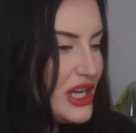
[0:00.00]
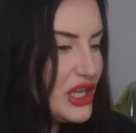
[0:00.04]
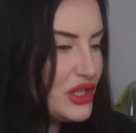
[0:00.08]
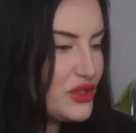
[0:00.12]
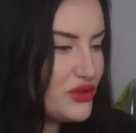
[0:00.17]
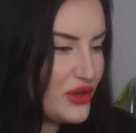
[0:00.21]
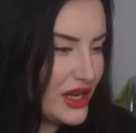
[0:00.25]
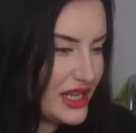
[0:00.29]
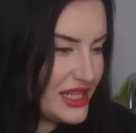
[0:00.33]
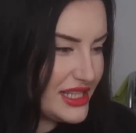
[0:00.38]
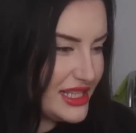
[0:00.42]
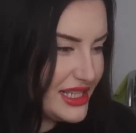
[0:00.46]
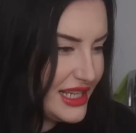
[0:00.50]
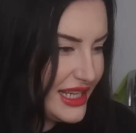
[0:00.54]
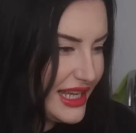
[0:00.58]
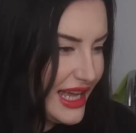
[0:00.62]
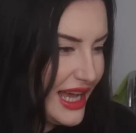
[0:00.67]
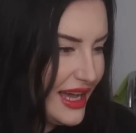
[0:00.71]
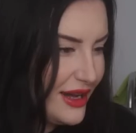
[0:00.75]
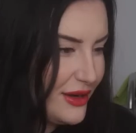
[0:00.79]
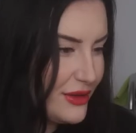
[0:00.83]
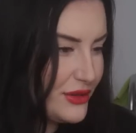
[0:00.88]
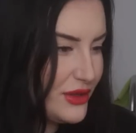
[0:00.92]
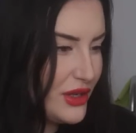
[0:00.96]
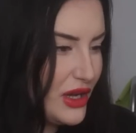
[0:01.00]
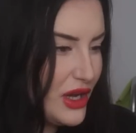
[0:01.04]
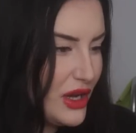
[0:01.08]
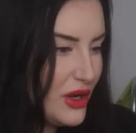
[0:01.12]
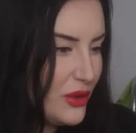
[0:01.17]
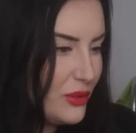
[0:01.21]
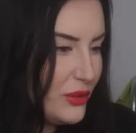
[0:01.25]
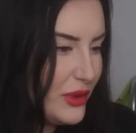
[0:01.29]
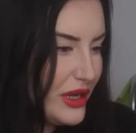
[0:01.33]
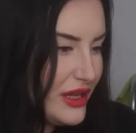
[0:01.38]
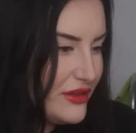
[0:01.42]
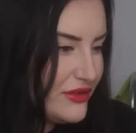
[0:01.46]
dressing gown
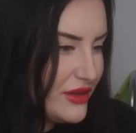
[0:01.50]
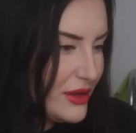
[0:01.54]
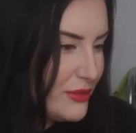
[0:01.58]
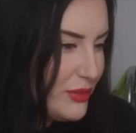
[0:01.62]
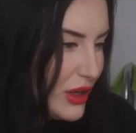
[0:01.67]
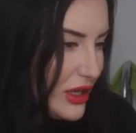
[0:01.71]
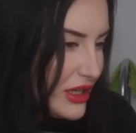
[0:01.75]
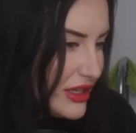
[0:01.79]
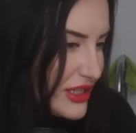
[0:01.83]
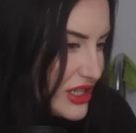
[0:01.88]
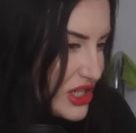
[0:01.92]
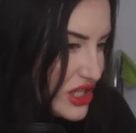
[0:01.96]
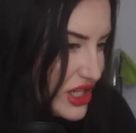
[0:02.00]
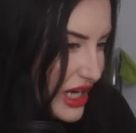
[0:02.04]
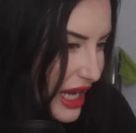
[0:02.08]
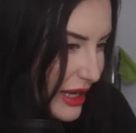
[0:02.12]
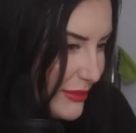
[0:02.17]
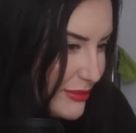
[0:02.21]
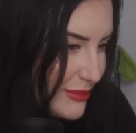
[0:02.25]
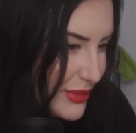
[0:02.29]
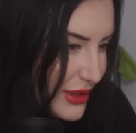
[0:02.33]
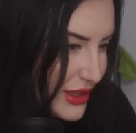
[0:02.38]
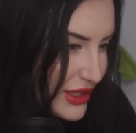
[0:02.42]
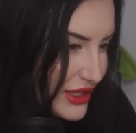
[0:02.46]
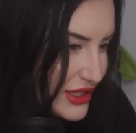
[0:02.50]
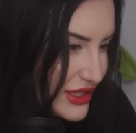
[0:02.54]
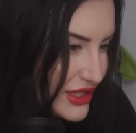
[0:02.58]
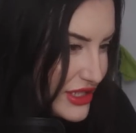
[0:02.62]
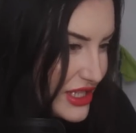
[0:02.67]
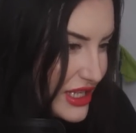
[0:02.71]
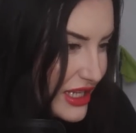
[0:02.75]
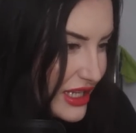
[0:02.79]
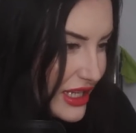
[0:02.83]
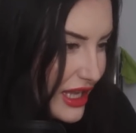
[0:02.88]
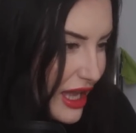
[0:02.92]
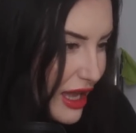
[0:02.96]
with a bottle of
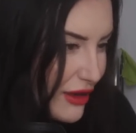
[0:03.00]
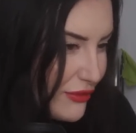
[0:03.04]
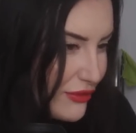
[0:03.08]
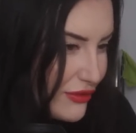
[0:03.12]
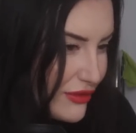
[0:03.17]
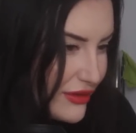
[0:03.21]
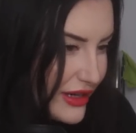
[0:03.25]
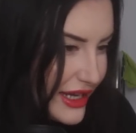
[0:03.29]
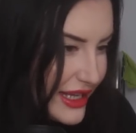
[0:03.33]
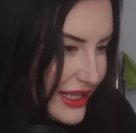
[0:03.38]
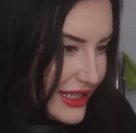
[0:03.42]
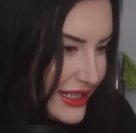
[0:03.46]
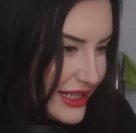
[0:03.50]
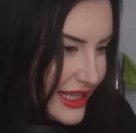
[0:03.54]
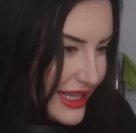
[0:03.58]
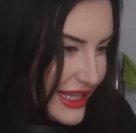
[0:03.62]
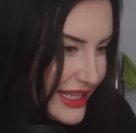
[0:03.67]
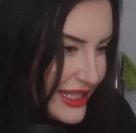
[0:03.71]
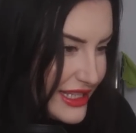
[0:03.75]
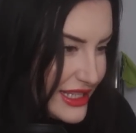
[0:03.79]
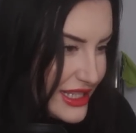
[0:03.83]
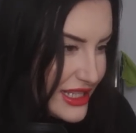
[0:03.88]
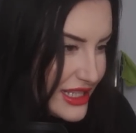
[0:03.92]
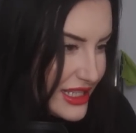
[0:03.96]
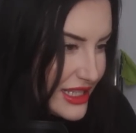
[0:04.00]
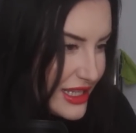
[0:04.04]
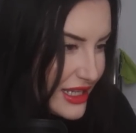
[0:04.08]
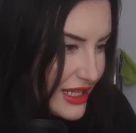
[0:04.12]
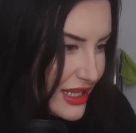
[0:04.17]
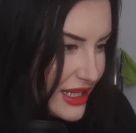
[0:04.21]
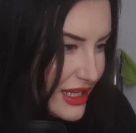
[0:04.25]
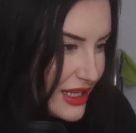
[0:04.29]
champers covering his